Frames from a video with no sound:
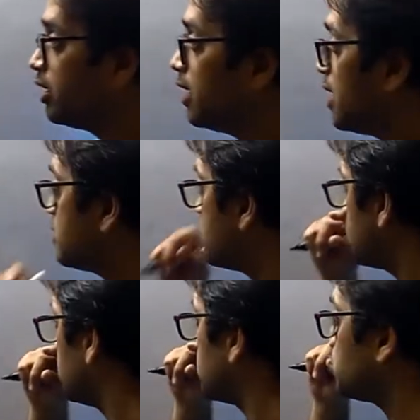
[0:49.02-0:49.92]

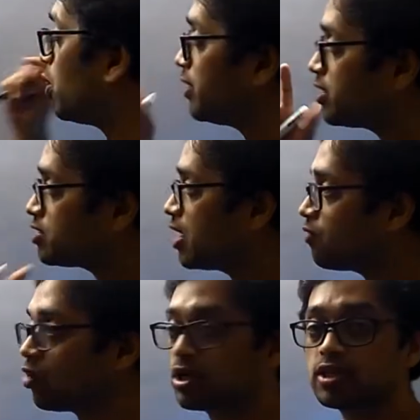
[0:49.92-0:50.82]
elasticity, to
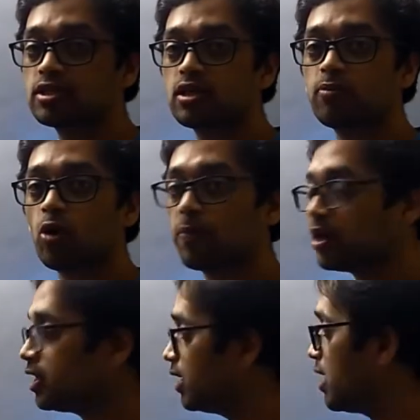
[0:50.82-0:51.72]
understand what is the
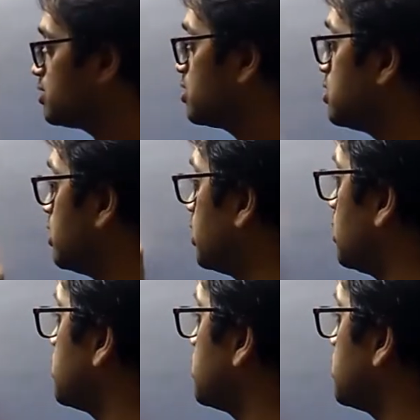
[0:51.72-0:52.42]
property elasticity,